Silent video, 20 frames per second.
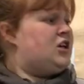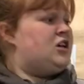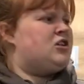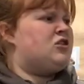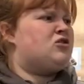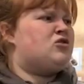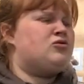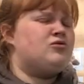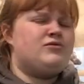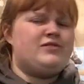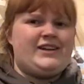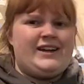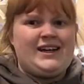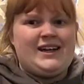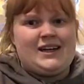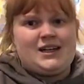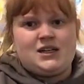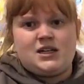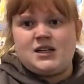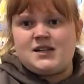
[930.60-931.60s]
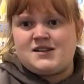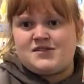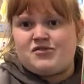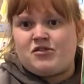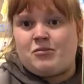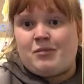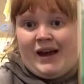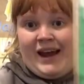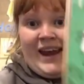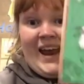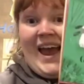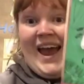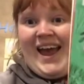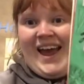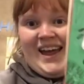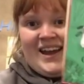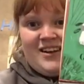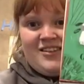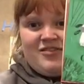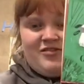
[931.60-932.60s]
Green is for my
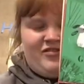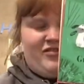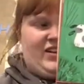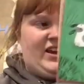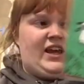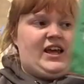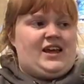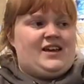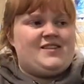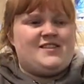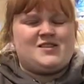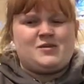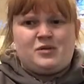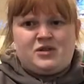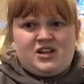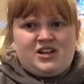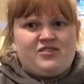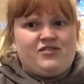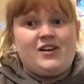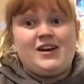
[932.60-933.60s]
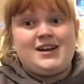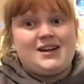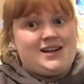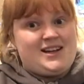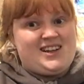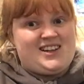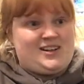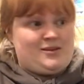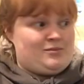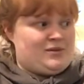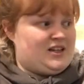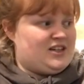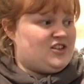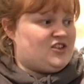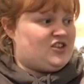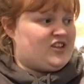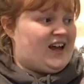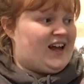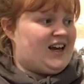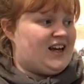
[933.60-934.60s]
envy. That's when you feel a little bit
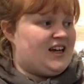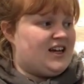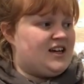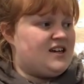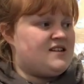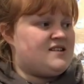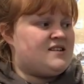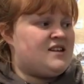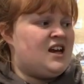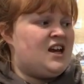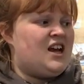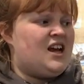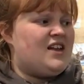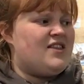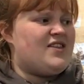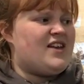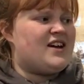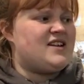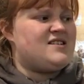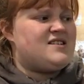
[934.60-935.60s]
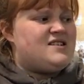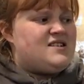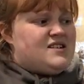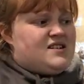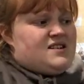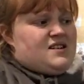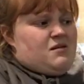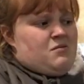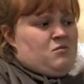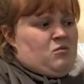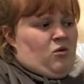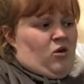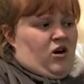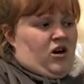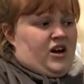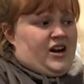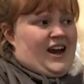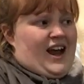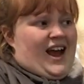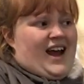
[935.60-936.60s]
jealous that someone
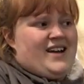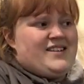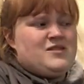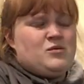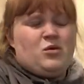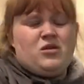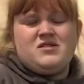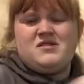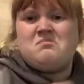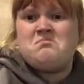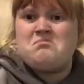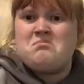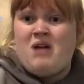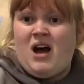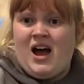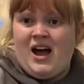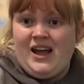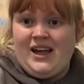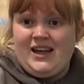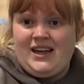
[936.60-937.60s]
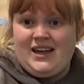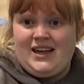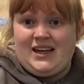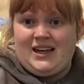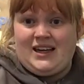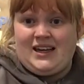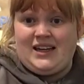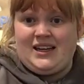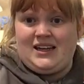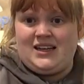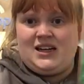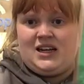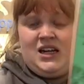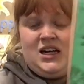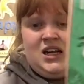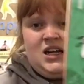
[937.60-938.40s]
has what's mine.